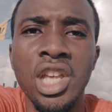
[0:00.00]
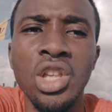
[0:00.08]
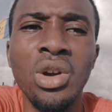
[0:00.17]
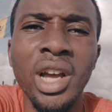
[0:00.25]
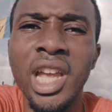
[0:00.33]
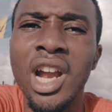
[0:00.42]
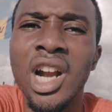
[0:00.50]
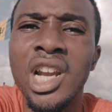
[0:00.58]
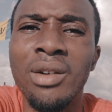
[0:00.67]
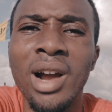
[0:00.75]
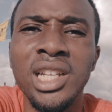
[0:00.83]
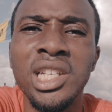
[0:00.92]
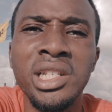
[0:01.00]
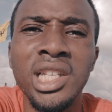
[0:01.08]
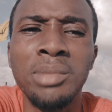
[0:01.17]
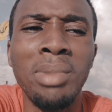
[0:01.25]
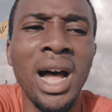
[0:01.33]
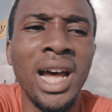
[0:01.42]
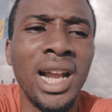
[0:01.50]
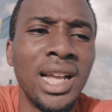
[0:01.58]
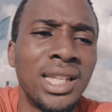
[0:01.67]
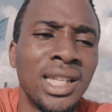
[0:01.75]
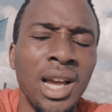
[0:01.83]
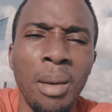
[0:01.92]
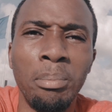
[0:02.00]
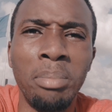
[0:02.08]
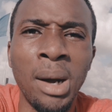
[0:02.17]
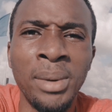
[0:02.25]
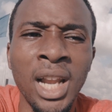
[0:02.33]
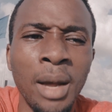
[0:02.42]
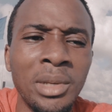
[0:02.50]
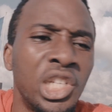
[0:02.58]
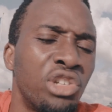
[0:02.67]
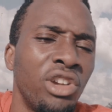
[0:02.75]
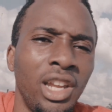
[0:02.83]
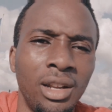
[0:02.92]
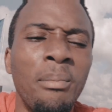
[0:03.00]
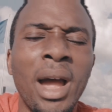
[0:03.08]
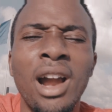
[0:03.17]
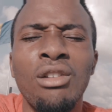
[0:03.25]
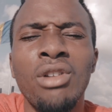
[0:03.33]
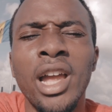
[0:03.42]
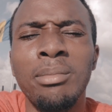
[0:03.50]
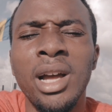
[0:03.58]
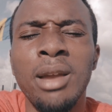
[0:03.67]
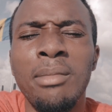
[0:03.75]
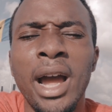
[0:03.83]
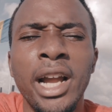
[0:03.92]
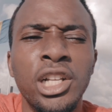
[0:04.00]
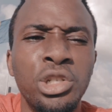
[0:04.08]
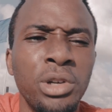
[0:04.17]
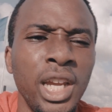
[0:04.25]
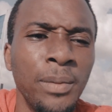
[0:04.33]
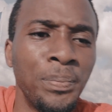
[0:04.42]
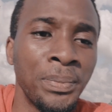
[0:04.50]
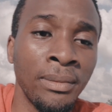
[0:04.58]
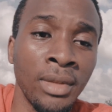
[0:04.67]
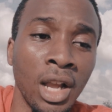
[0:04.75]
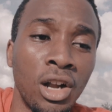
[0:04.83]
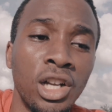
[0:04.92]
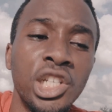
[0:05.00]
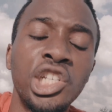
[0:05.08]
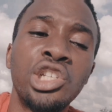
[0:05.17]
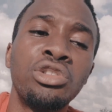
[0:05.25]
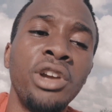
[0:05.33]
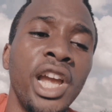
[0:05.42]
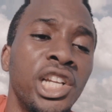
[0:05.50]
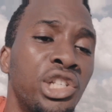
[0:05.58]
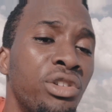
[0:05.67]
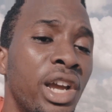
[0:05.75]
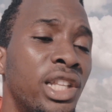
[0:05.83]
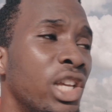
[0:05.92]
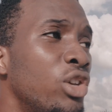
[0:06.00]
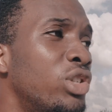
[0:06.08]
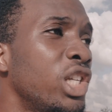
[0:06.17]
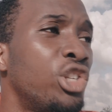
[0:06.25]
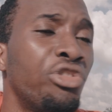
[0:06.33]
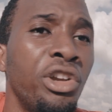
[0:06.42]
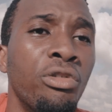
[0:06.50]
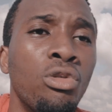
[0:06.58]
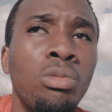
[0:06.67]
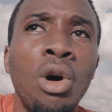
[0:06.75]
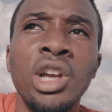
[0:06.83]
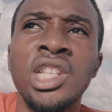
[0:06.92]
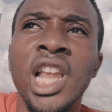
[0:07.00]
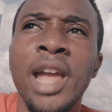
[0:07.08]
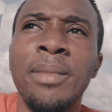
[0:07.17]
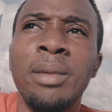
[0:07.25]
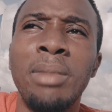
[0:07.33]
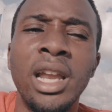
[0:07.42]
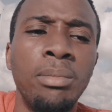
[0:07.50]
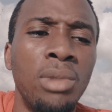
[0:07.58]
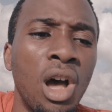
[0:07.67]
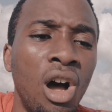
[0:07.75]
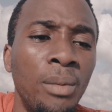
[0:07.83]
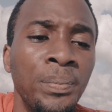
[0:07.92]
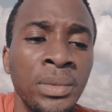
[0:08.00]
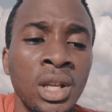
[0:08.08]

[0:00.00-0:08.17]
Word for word: You could hear directions as bad as bubble up the street, make a right by the mango tree, go straight to UC3, Ruboy's Lyman by the block.